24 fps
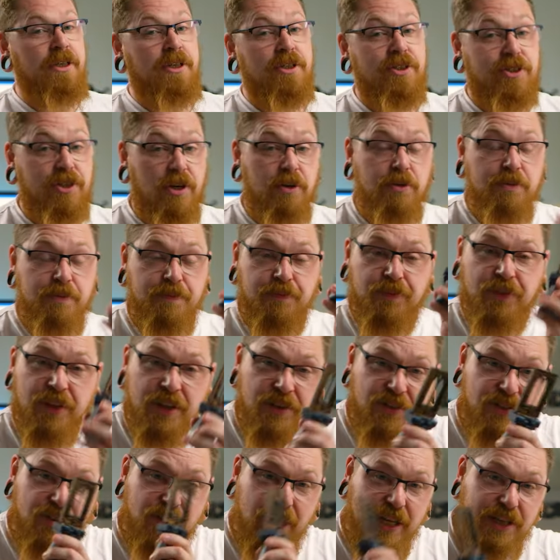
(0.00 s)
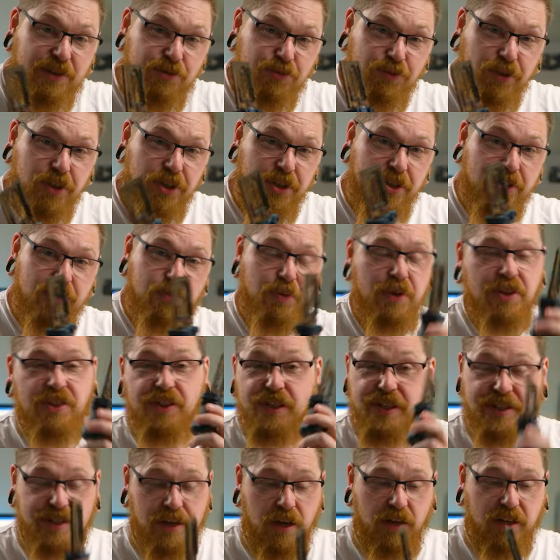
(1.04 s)
So this rust with
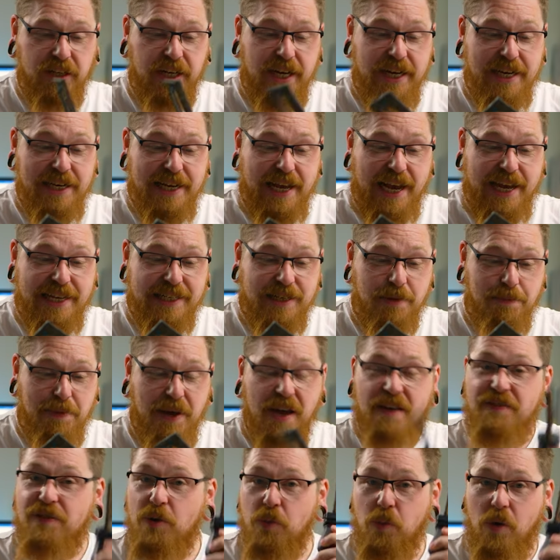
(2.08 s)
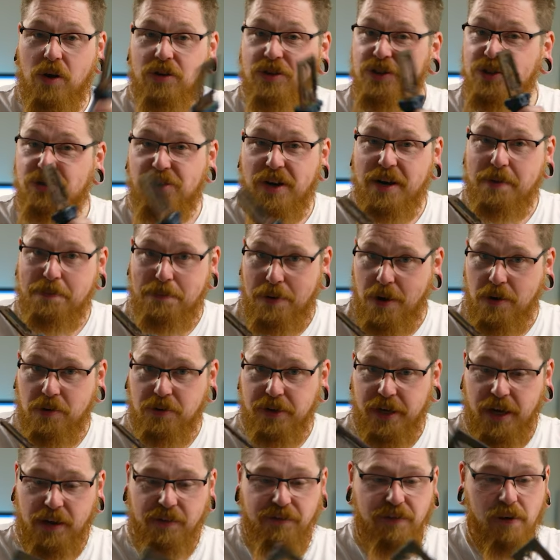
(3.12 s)
the salt in is a bit of a one-trick pony.